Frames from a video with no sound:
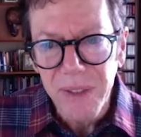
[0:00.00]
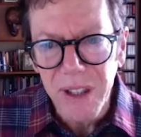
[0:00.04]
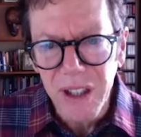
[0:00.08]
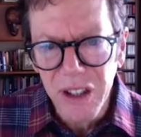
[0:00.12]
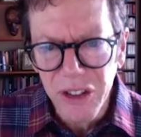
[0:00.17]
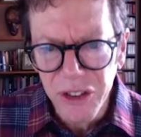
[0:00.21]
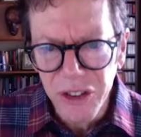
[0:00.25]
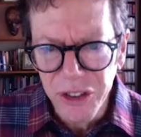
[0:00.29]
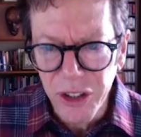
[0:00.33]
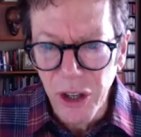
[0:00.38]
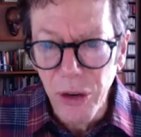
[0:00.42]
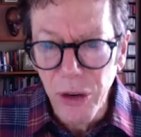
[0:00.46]

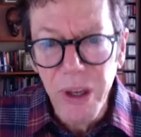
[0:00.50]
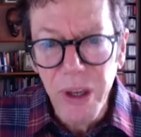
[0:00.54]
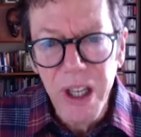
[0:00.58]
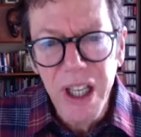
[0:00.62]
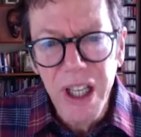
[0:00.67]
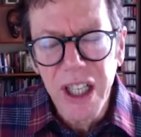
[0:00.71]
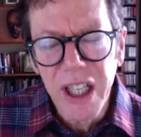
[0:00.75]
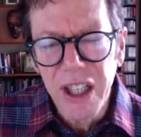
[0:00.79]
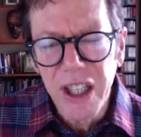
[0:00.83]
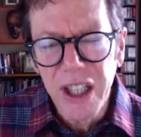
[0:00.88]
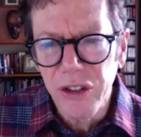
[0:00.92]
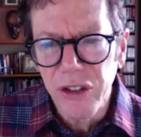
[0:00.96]
so
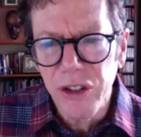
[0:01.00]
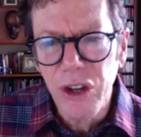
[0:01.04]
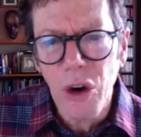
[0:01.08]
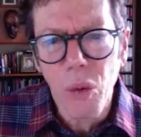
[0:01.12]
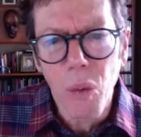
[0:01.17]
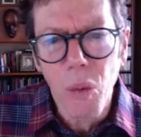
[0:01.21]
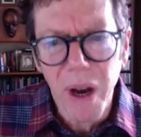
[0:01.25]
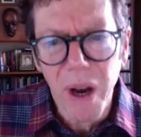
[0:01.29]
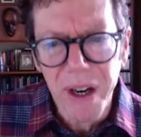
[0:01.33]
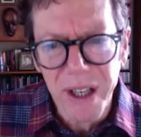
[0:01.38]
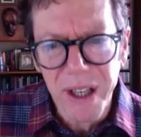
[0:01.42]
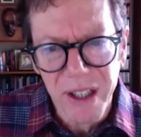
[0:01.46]
you don't
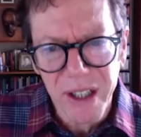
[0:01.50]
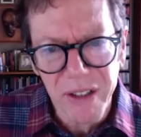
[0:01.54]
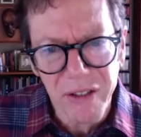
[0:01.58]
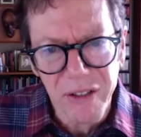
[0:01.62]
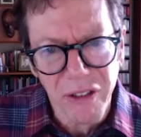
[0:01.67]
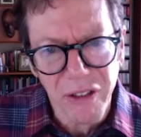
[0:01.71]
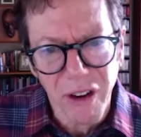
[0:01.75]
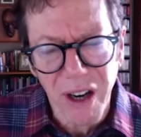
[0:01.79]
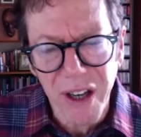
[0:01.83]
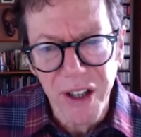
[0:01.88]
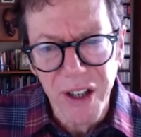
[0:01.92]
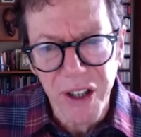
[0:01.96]
want to
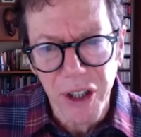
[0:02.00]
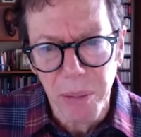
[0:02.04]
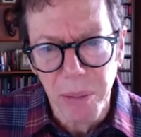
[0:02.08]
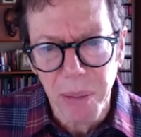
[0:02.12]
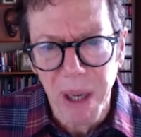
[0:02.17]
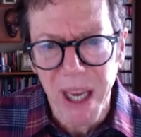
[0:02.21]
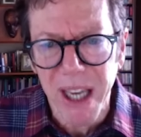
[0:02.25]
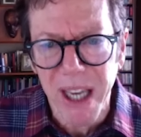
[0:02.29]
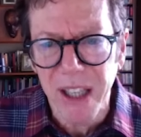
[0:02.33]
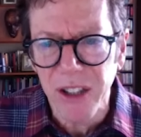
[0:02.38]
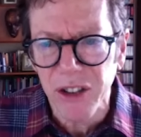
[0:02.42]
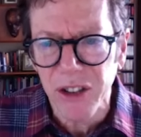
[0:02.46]
confront your
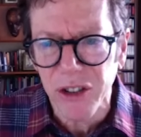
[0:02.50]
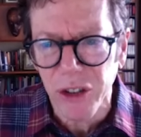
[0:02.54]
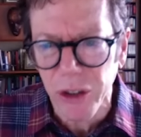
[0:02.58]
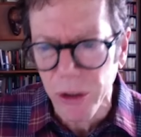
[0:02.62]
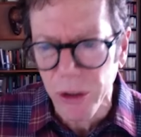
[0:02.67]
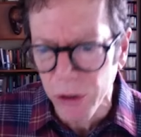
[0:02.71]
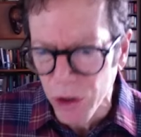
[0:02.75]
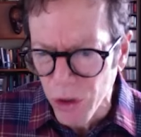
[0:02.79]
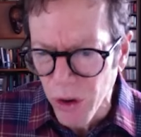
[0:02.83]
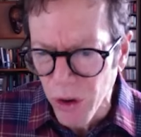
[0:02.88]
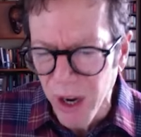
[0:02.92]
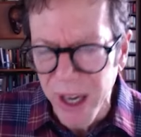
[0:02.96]
pain so you
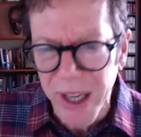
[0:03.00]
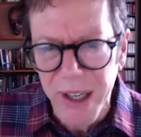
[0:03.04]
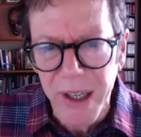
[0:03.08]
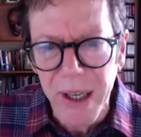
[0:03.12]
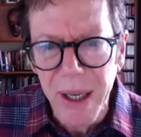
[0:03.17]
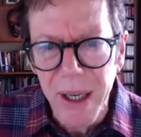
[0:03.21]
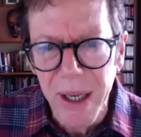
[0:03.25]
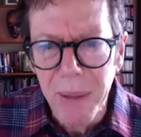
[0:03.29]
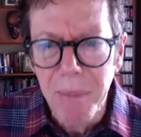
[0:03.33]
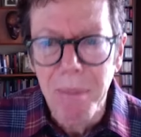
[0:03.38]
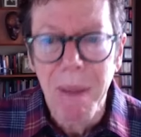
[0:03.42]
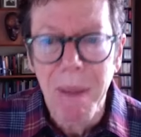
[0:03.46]
try and
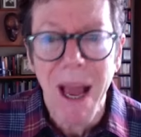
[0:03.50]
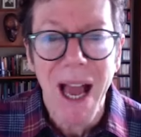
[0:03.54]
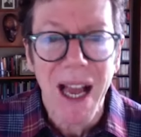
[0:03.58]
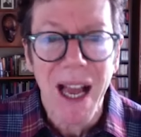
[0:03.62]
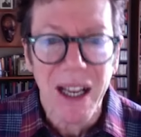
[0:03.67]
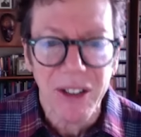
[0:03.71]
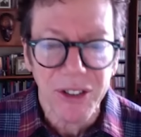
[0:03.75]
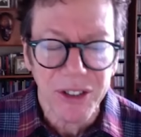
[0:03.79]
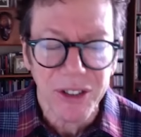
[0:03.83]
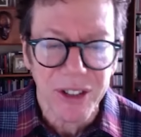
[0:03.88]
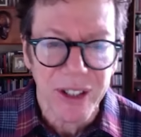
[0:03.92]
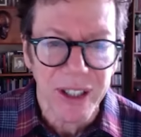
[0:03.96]

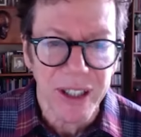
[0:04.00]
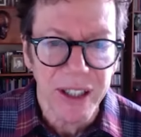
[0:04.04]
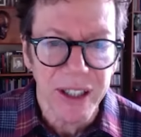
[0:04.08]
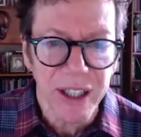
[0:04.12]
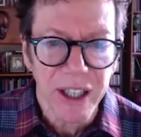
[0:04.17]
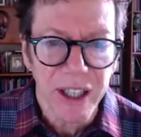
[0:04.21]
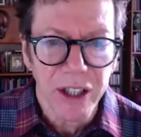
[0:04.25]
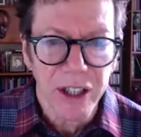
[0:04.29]
mask it